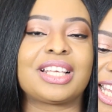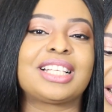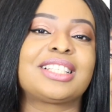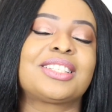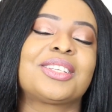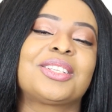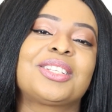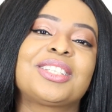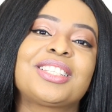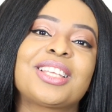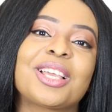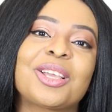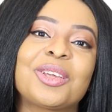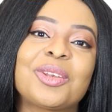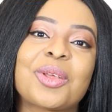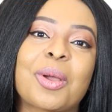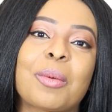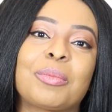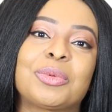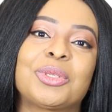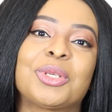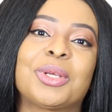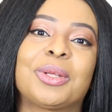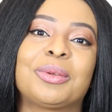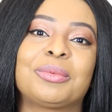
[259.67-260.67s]
So the second
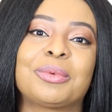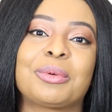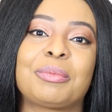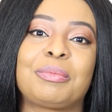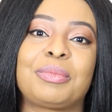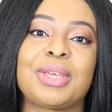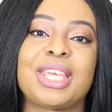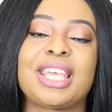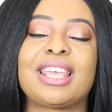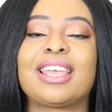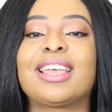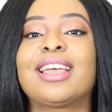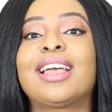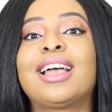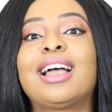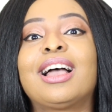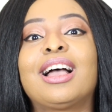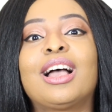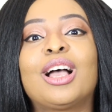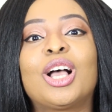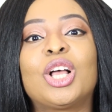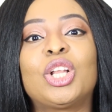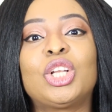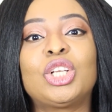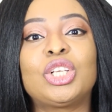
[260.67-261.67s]
option would be
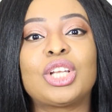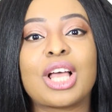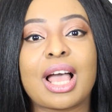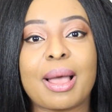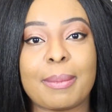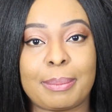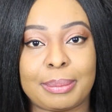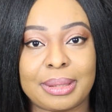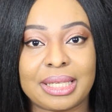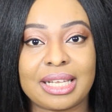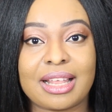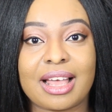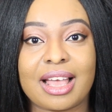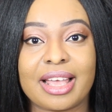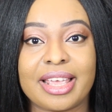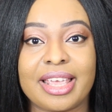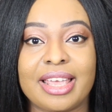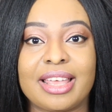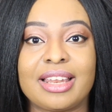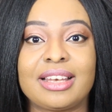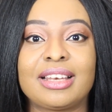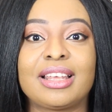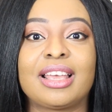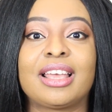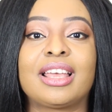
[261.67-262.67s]

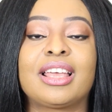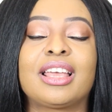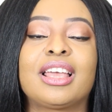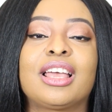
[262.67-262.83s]
applying